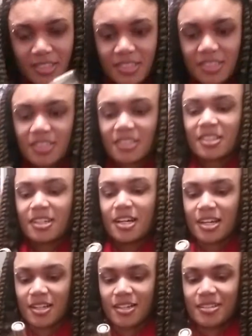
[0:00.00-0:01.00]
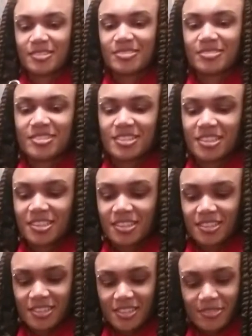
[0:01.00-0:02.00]

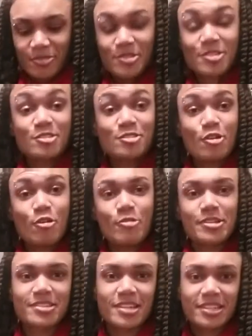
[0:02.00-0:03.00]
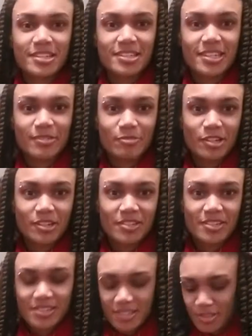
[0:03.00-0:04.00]
I was so excited to get one of
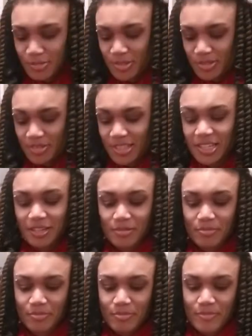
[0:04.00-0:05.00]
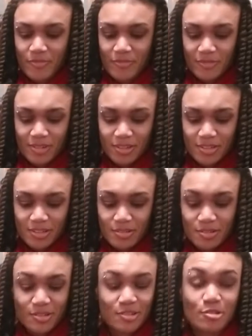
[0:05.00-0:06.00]
these. This was like
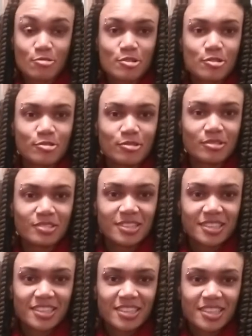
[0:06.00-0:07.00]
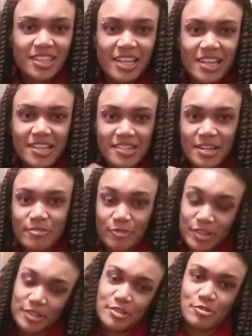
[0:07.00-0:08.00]
so cool. and I
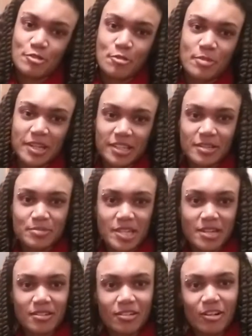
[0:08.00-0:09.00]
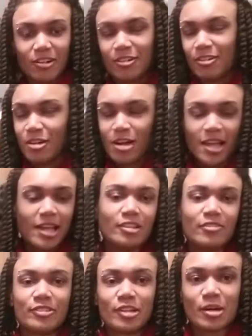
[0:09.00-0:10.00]
really do hope I can obtain a hell
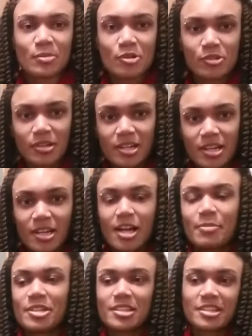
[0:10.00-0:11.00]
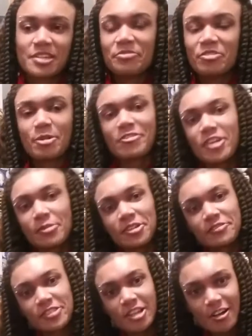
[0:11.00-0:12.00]
of a lot more. I mean, I come from a family
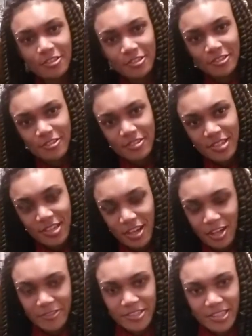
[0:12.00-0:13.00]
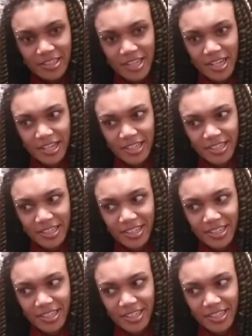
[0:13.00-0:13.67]
of doctors. Obviously, I